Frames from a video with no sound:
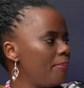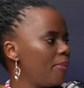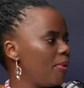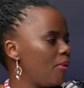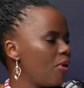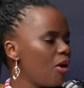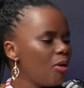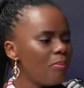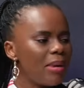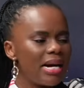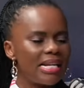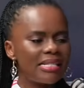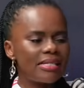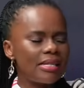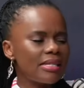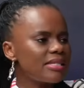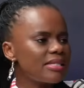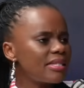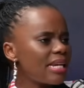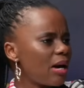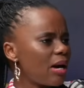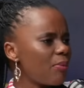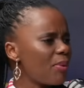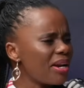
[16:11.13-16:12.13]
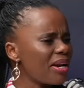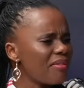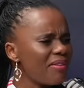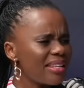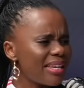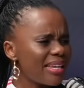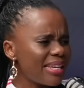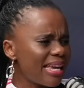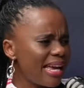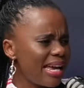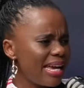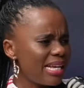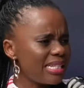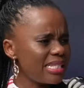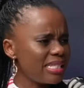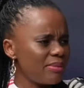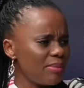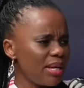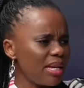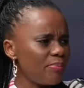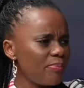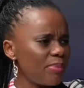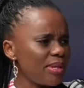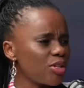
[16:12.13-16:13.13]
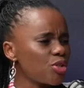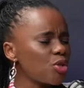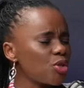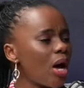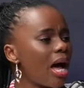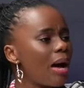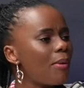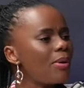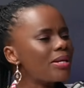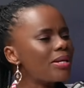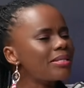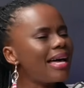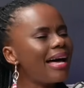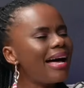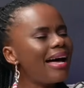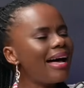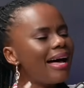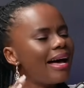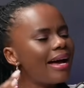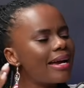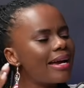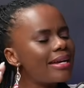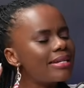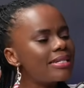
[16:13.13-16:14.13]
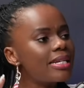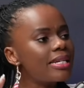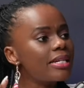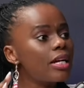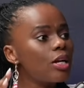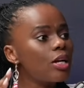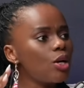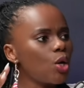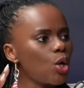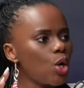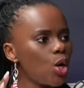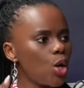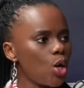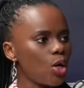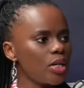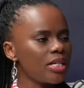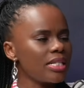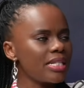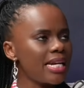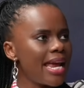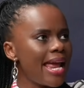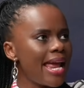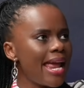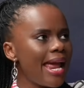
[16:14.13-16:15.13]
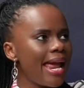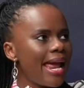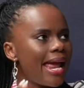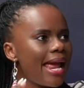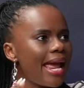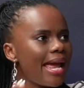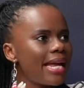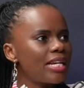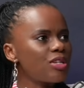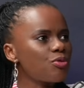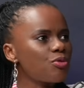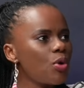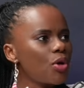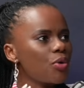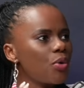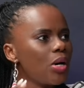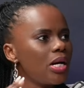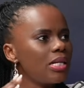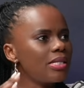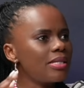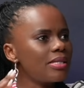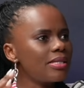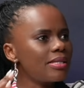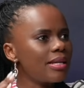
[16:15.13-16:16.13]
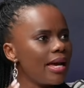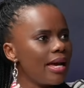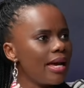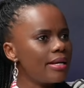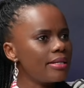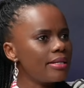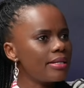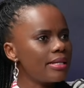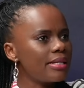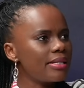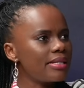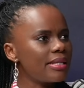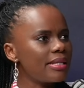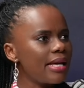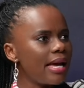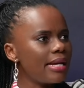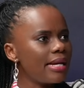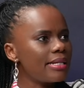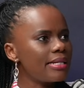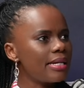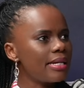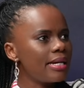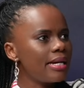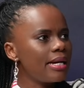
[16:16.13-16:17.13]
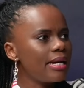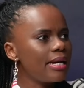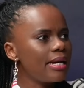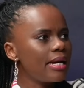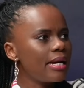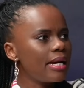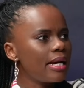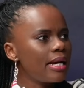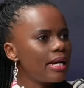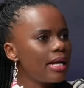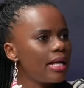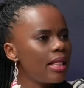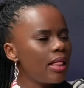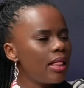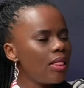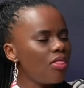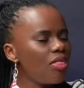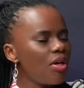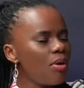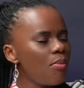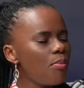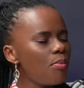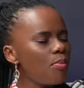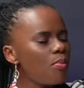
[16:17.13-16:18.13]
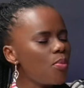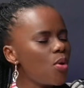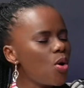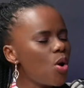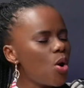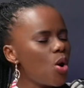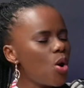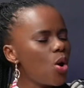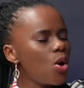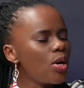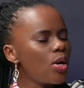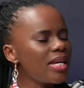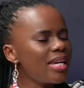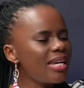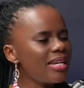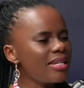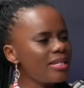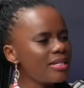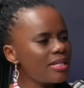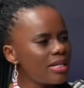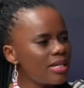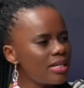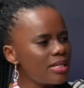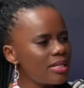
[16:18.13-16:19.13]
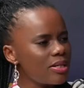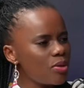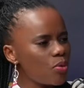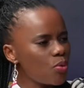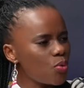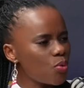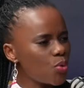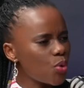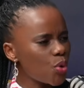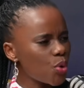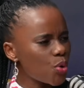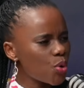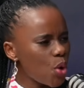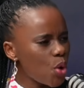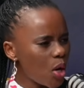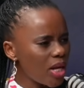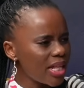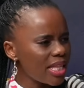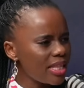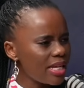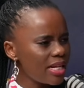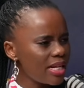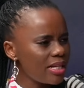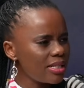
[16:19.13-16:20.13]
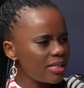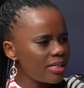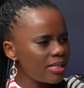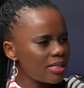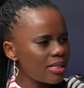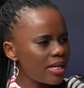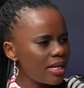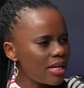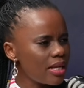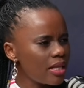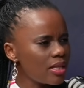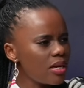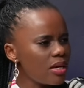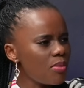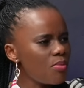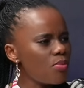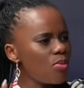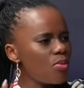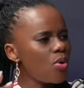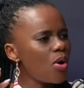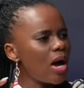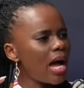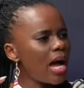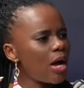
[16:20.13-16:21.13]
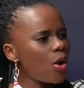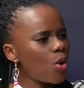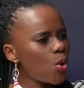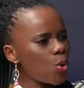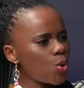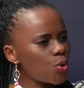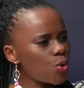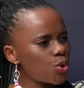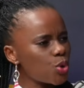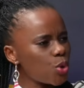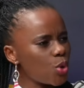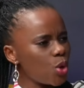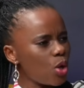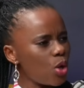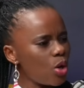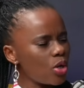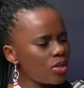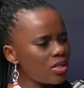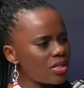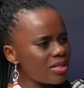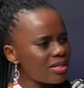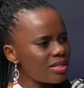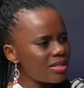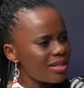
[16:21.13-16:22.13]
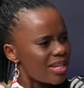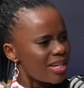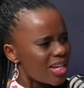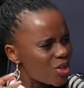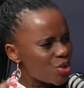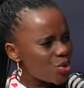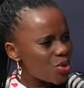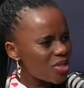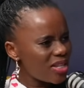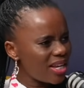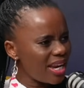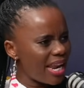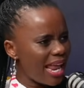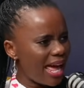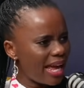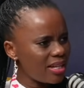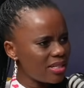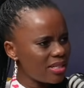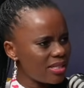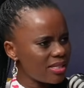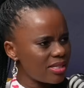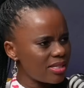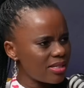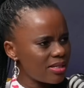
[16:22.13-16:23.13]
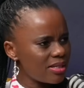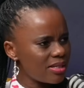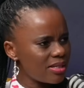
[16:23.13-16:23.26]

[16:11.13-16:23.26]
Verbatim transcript: or my sister, whatever the case may be. So I was hiding a lot. And what was said is that the more he did wrong things, the more I also got into the lies.